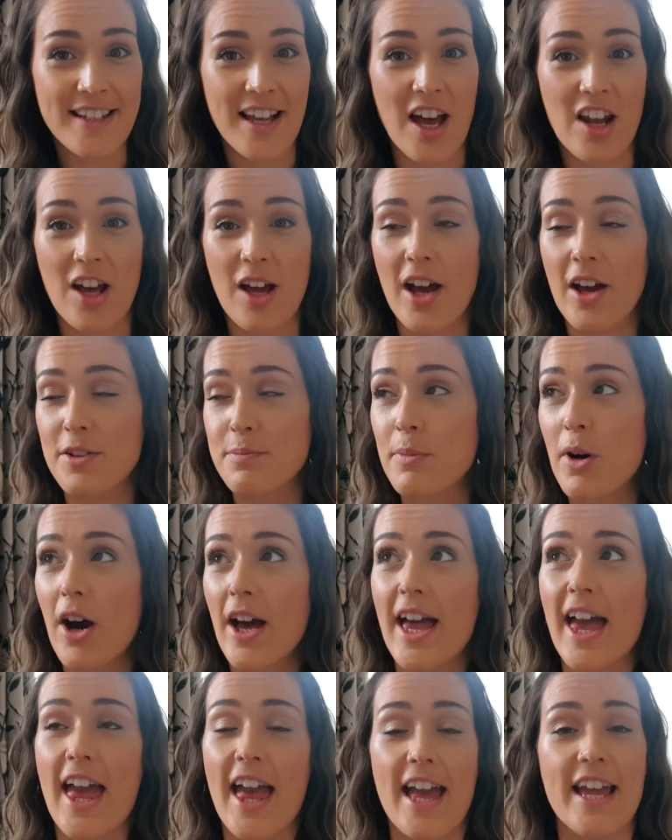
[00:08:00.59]
and I
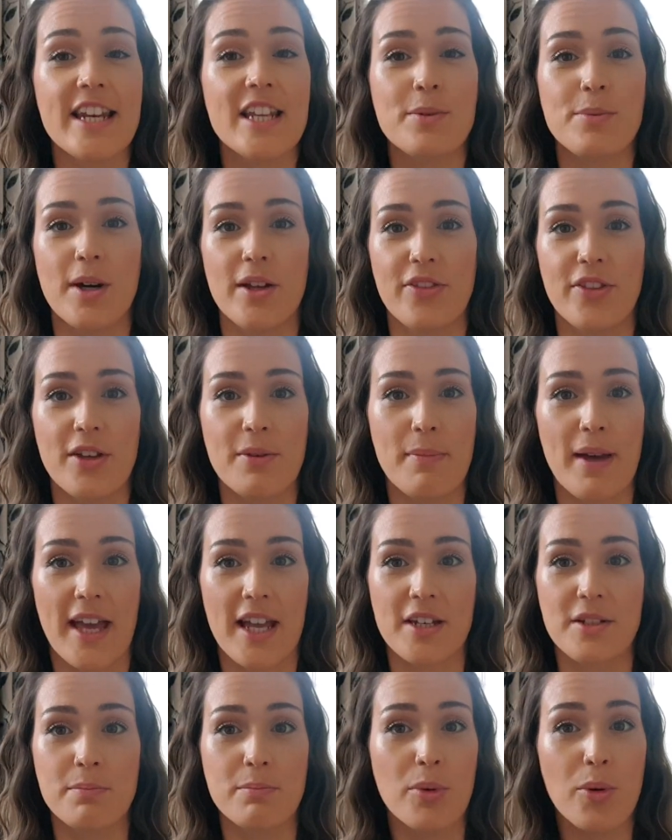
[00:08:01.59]
admire anyone that
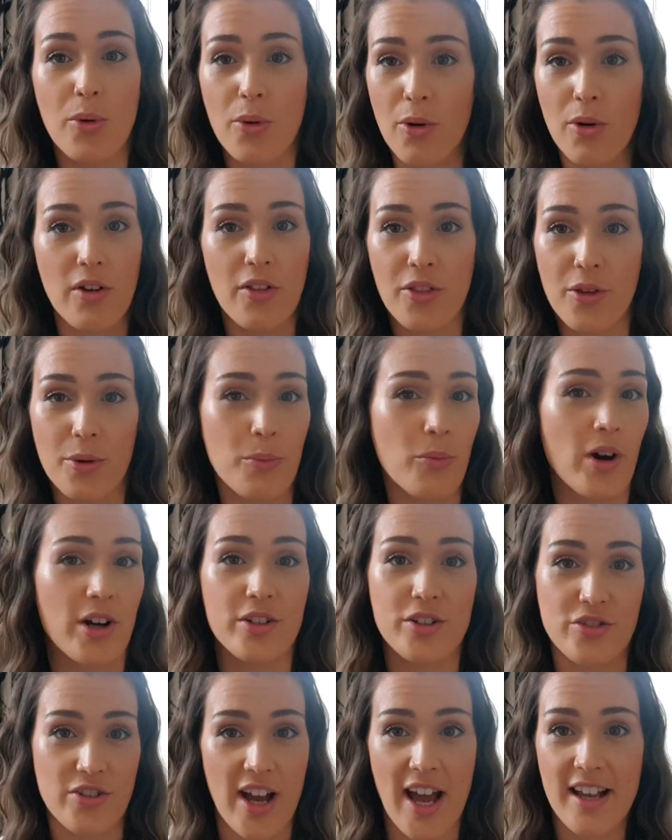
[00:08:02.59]
made more than
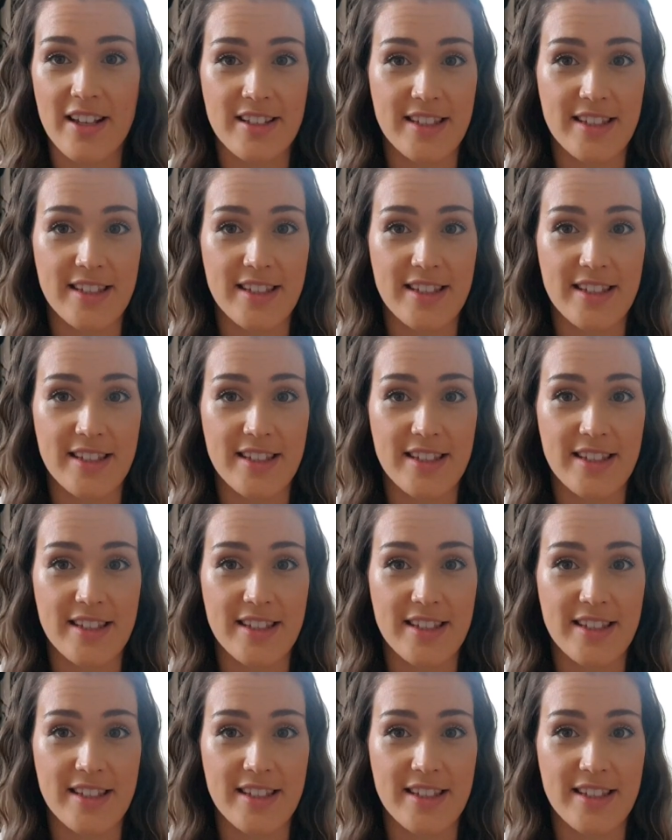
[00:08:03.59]
one dress